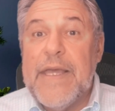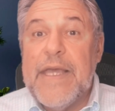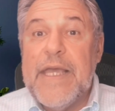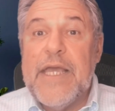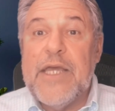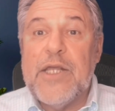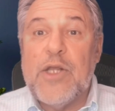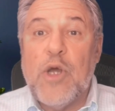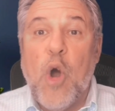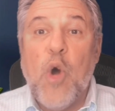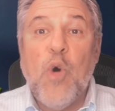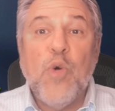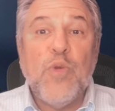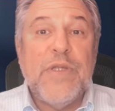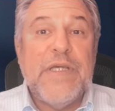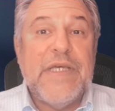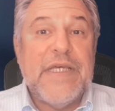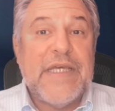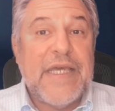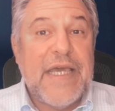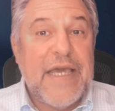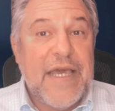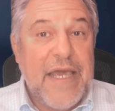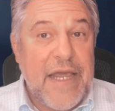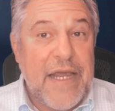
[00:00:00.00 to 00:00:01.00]
It only
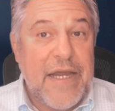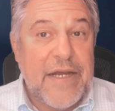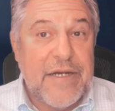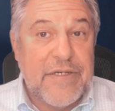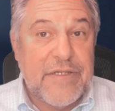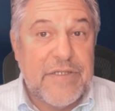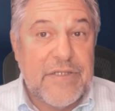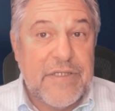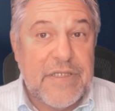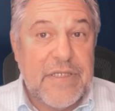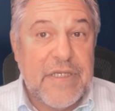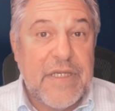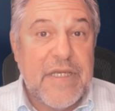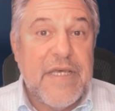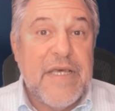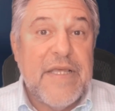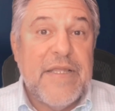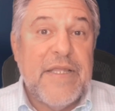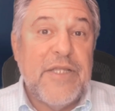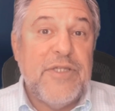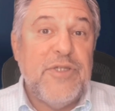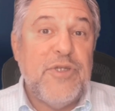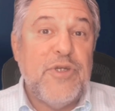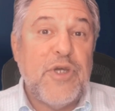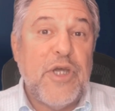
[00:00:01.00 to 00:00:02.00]
cares
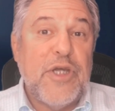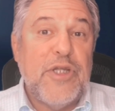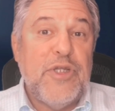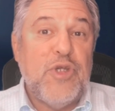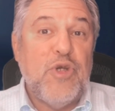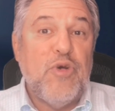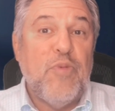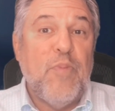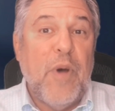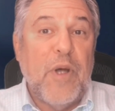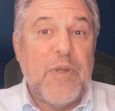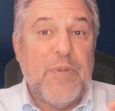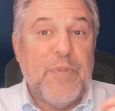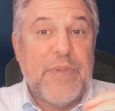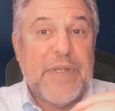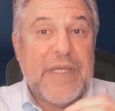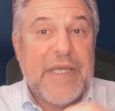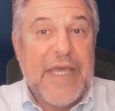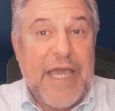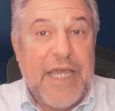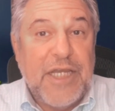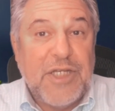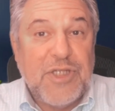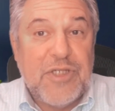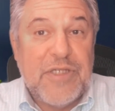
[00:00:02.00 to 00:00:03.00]
that you can do
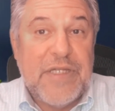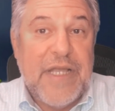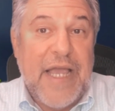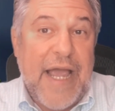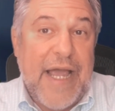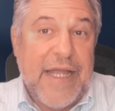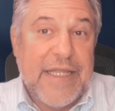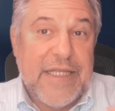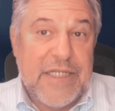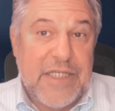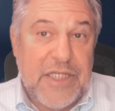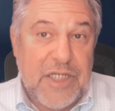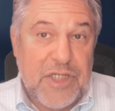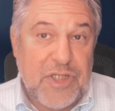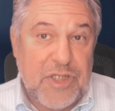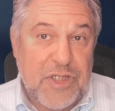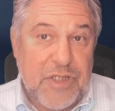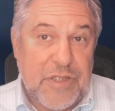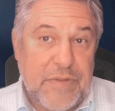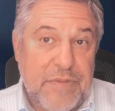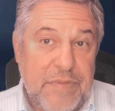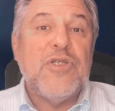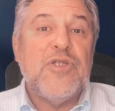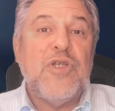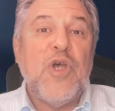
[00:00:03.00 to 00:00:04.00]
multiplication and
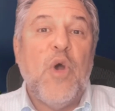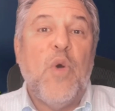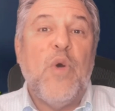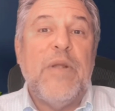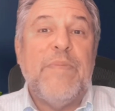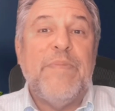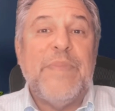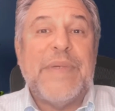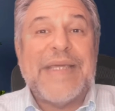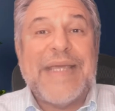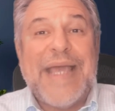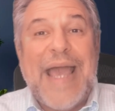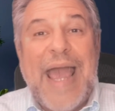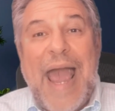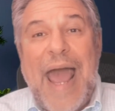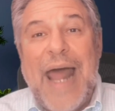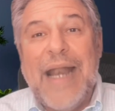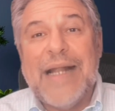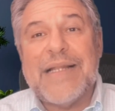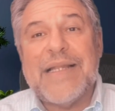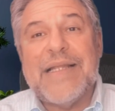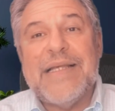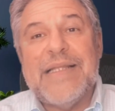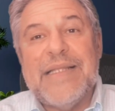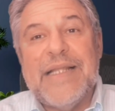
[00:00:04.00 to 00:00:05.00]
addition. So it
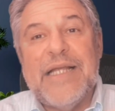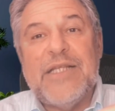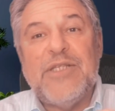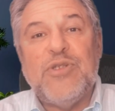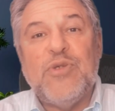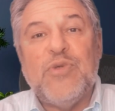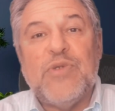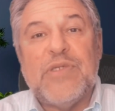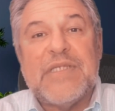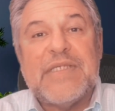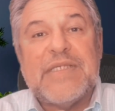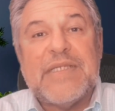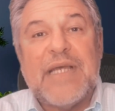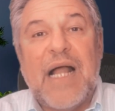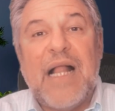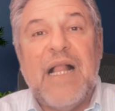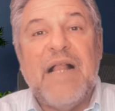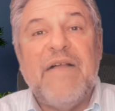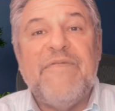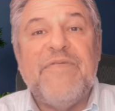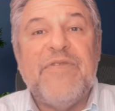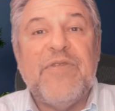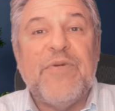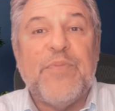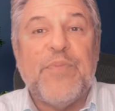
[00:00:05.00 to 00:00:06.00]
mechanically lets you
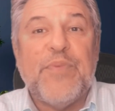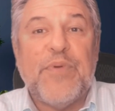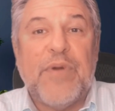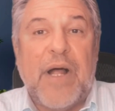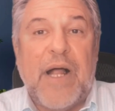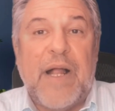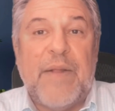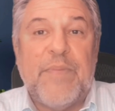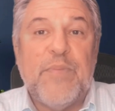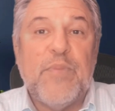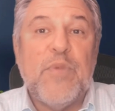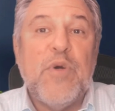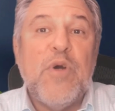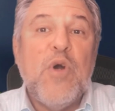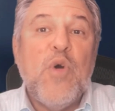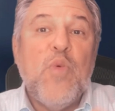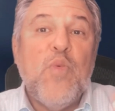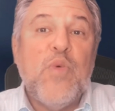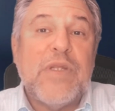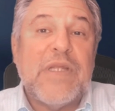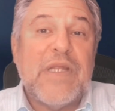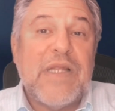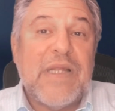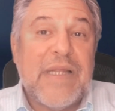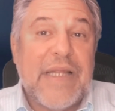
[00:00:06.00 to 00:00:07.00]
solve the problem
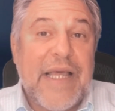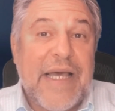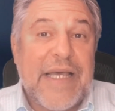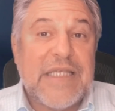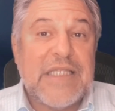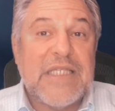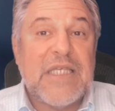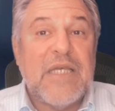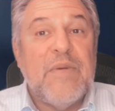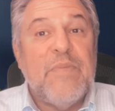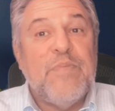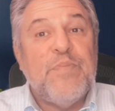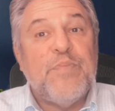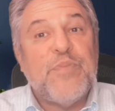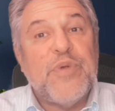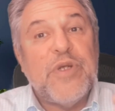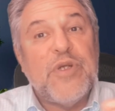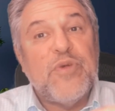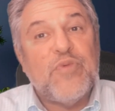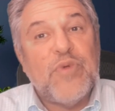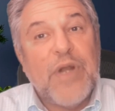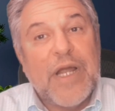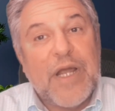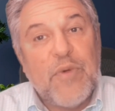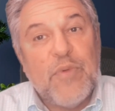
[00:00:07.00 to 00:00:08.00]
with less
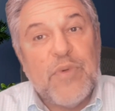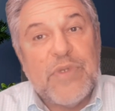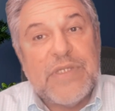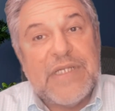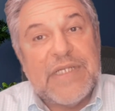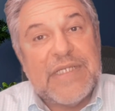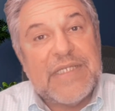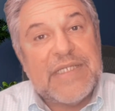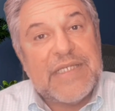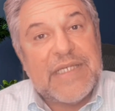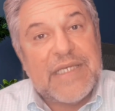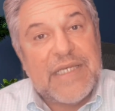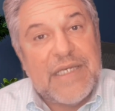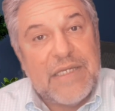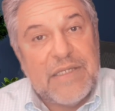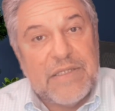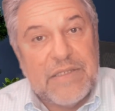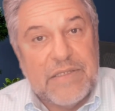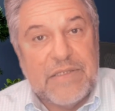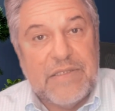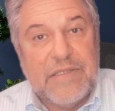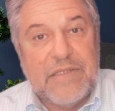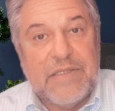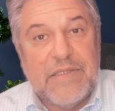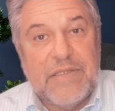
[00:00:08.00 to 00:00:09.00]
prerequisite
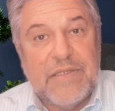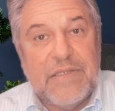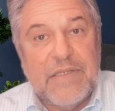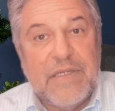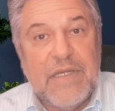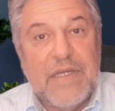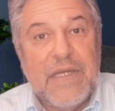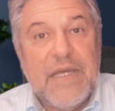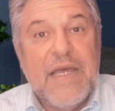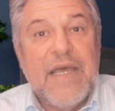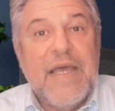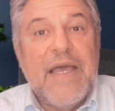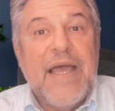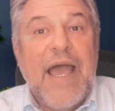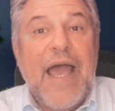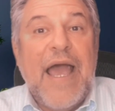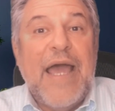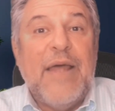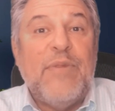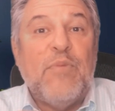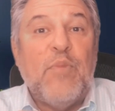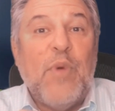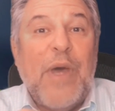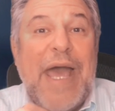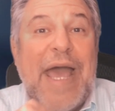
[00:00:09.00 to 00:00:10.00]
skills.
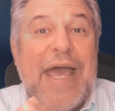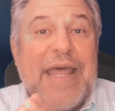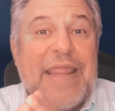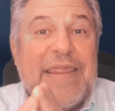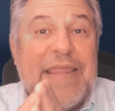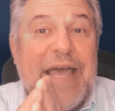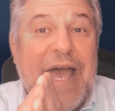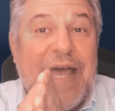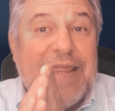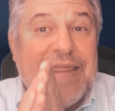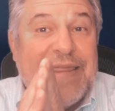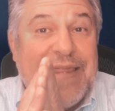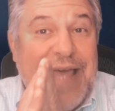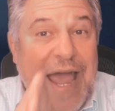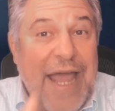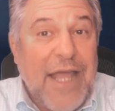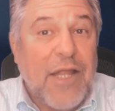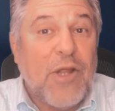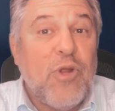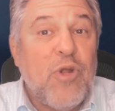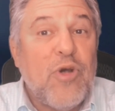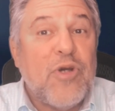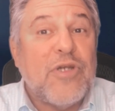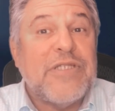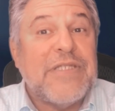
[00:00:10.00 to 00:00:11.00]
And that
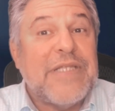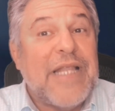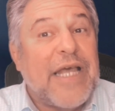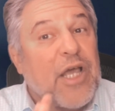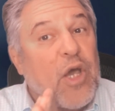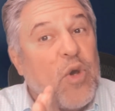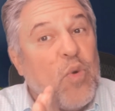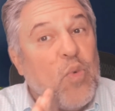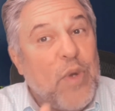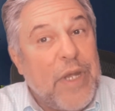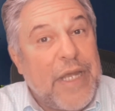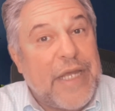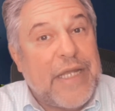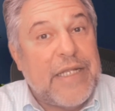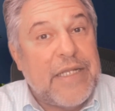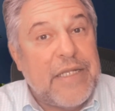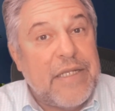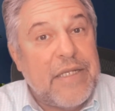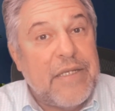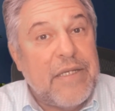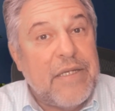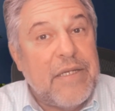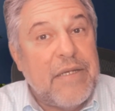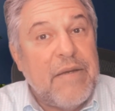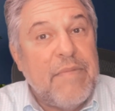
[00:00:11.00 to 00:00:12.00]
looks like a win.
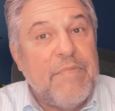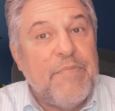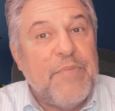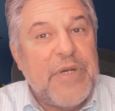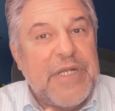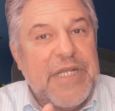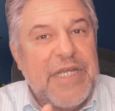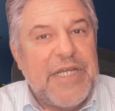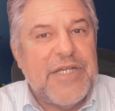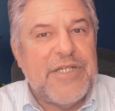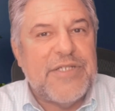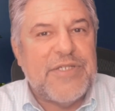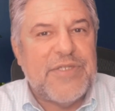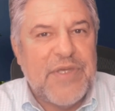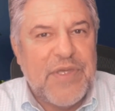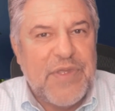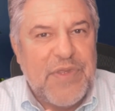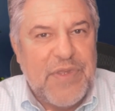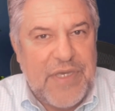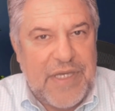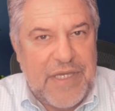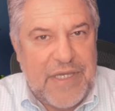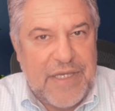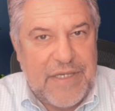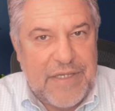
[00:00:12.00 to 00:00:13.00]
But here's the
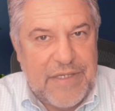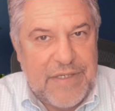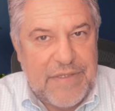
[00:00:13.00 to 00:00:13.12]
thing.